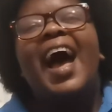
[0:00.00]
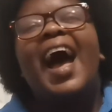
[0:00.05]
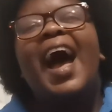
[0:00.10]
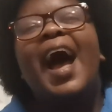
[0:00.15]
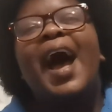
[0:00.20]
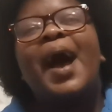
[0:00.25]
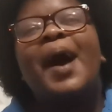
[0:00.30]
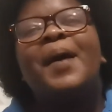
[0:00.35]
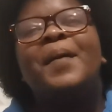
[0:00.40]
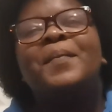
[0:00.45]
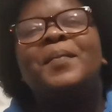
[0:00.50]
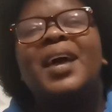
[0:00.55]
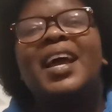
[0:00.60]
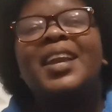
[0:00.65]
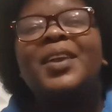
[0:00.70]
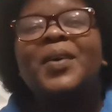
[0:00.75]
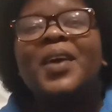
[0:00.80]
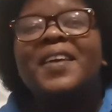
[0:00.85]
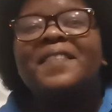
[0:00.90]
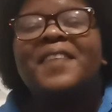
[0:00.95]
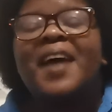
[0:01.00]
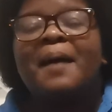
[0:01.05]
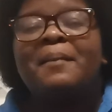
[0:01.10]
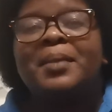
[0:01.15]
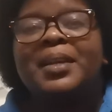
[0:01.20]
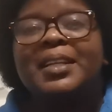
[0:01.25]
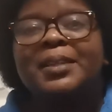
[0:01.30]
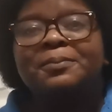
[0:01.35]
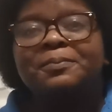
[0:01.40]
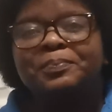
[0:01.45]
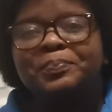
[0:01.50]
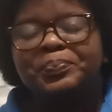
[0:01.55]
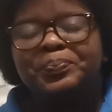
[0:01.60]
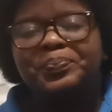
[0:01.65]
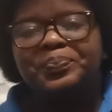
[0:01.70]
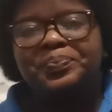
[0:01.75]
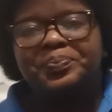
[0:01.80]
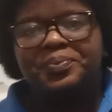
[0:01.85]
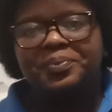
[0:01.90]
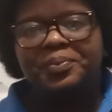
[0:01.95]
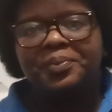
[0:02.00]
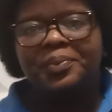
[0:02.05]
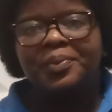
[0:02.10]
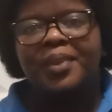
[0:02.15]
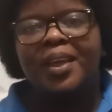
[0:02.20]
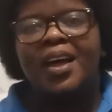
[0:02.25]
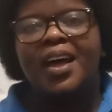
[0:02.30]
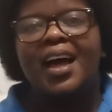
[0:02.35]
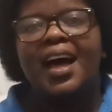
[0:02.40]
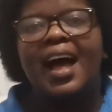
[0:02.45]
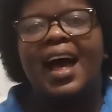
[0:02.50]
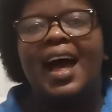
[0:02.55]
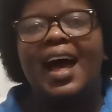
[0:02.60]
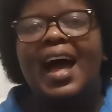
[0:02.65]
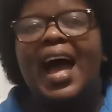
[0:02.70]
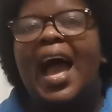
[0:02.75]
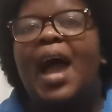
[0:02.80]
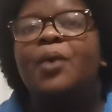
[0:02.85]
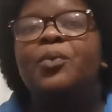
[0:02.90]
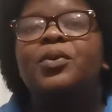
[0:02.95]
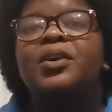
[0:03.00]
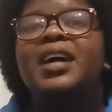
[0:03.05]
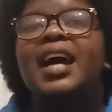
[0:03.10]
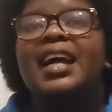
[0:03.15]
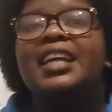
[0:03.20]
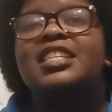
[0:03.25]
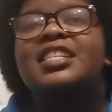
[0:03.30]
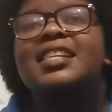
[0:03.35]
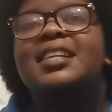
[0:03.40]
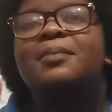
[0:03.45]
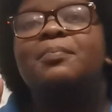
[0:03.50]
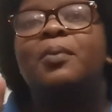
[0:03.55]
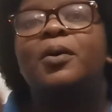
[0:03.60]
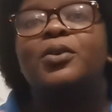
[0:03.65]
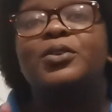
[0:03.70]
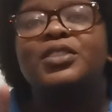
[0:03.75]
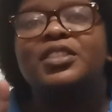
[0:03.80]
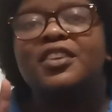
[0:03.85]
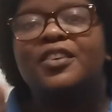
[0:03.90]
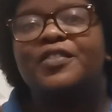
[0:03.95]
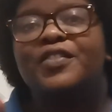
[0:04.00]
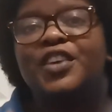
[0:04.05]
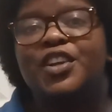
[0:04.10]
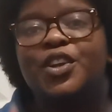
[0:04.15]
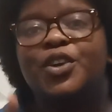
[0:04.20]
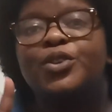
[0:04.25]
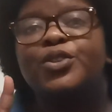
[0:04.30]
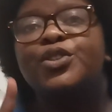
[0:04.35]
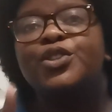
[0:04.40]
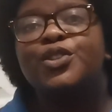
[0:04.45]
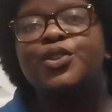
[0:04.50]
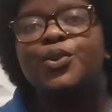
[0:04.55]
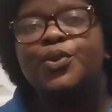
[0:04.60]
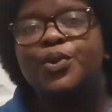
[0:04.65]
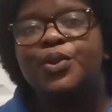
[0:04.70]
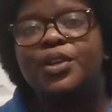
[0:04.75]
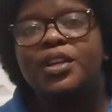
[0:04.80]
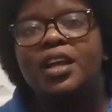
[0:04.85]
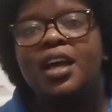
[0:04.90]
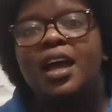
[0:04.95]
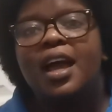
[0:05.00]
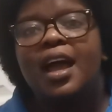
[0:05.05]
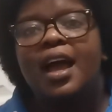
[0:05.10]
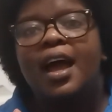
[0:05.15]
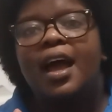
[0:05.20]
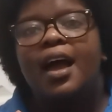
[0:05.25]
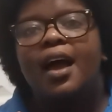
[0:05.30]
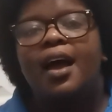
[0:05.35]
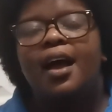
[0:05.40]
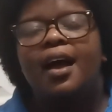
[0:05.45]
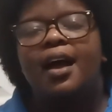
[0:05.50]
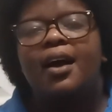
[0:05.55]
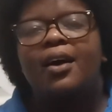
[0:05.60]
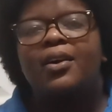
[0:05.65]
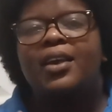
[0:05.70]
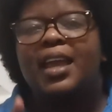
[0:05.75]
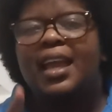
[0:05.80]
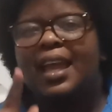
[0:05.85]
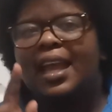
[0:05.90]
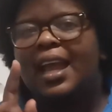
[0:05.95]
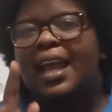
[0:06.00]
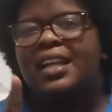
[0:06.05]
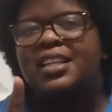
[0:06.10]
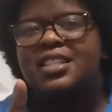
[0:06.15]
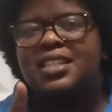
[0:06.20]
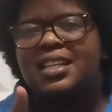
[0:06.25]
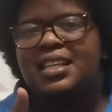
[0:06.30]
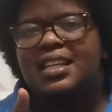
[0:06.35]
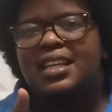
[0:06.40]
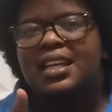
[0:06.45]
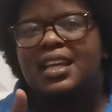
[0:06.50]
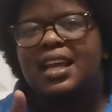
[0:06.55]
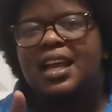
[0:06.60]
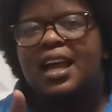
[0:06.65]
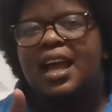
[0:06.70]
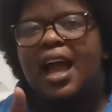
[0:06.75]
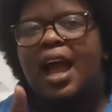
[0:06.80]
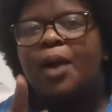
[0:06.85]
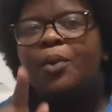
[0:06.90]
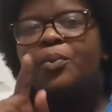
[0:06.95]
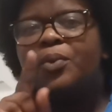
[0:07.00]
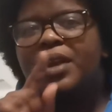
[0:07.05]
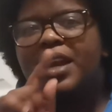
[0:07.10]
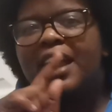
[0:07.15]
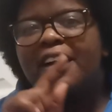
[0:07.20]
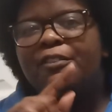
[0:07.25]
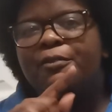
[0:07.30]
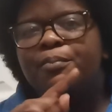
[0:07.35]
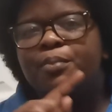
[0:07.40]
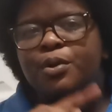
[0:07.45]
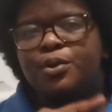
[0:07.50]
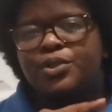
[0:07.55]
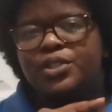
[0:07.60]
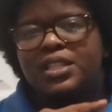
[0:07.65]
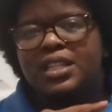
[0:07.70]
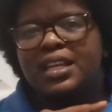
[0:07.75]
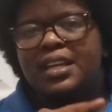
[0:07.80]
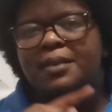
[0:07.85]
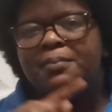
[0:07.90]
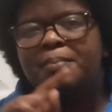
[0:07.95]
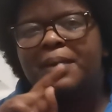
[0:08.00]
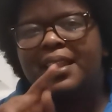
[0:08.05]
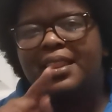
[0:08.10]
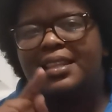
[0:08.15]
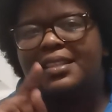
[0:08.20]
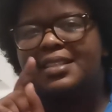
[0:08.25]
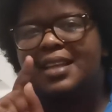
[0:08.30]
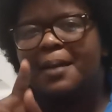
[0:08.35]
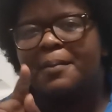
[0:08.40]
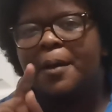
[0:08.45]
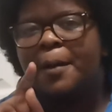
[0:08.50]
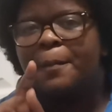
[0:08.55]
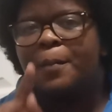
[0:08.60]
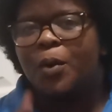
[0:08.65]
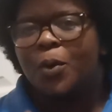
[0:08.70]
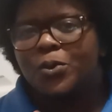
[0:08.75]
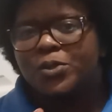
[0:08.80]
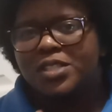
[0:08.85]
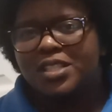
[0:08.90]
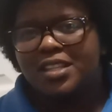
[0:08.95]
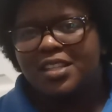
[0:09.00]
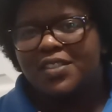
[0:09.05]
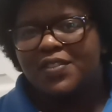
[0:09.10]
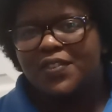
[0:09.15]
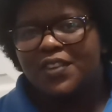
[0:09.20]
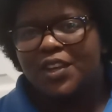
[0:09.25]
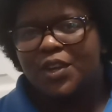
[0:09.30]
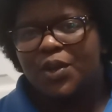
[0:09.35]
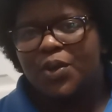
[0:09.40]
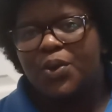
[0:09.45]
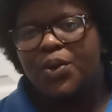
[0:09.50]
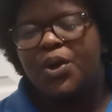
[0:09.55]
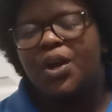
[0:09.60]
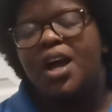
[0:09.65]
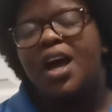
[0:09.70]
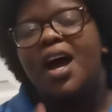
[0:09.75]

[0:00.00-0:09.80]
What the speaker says: Anyway, family, I will actually post a video soon. Okay, actually, I would have posted it by the time I post this video